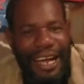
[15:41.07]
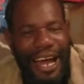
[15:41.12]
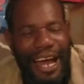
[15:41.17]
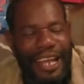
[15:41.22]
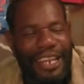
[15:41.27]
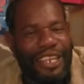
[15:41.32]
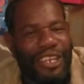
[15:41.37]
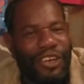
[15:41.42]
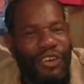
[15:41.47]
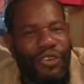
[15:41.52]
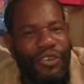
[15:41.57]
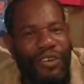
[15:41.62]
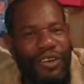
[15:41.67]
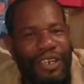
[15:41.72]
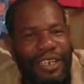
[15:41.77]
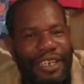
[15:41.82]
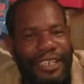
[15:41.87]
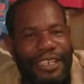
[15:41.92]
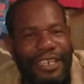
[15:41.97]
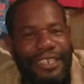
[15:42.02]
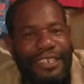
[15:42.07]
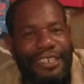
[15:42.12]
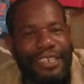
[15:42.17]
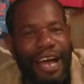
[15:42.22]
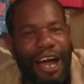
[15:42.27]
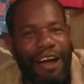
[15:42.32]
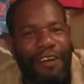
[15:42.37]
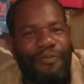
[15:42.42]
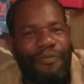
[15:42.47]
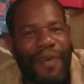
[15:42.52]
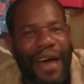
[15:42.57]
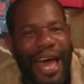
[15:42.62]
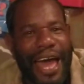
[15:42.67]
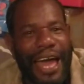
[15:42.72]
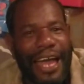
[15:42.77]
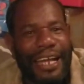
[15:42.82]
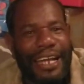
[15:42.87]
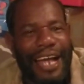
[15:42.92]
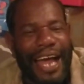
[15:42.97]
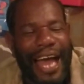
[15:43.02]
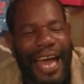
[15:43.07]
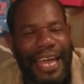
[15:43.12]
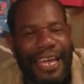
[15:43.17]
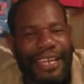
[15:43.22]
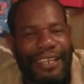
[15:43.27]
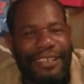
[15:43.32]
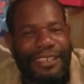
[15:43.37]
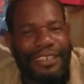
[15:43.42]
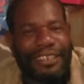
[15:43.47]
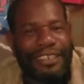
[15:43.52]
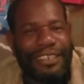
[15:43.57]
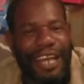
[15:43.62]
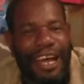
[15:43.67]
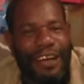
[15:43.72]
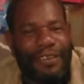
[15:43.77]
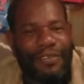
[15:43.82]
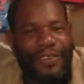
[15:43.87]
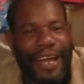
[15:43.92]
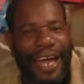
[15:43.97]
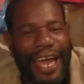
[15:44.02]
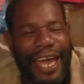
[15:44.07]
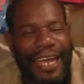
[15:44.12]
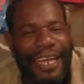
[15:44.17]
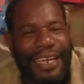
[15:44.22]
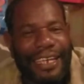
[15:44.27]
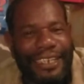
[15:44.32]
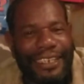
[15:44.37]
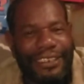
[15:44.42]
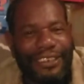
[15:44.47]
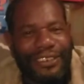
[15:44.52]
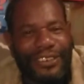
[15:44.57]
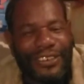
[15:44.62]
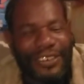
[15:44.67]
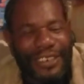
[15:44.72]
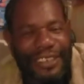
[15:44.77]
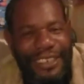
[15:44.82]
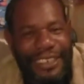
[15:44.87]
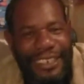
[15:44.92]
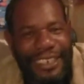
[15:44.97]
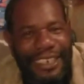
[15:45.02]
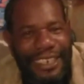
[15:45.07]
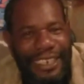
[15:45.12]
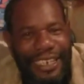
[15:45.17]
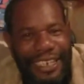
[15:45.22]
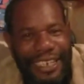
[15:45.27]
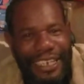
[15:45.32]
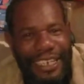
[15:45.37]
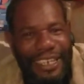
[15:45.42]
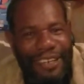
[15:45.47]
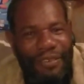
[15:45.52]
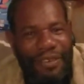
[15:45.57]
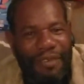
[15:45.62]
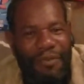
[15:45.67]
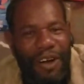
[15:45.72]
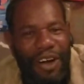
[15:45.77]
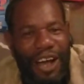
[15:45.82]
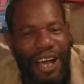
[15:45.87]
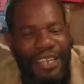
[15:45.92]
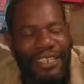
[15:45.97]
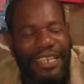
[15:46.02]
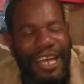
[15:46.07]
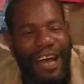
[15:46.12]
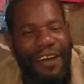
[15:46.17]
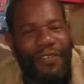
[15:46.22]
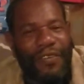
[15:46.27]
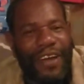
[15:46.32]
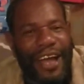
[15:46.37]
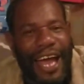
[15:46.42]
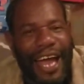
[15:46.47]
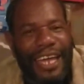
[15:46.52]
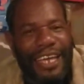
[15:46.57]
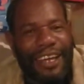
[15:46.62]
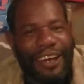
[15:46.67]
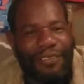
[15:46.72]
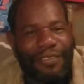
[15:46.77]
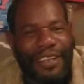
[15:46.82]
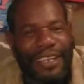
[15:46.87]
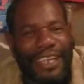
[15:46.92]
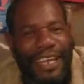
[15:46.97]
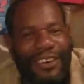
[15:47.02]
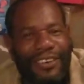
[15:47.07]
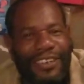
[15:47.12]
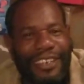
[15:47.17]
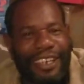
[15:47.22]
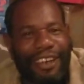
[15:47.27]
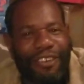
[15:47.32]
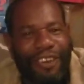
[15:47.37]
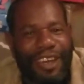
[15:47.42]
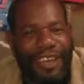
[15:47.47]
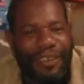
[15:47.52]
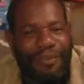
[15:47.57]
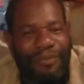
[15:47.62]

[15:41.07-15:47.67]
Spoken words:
And you, he's a soft guy. He's a soft guy. You know, if you work a soft guy, you have to take good care of him.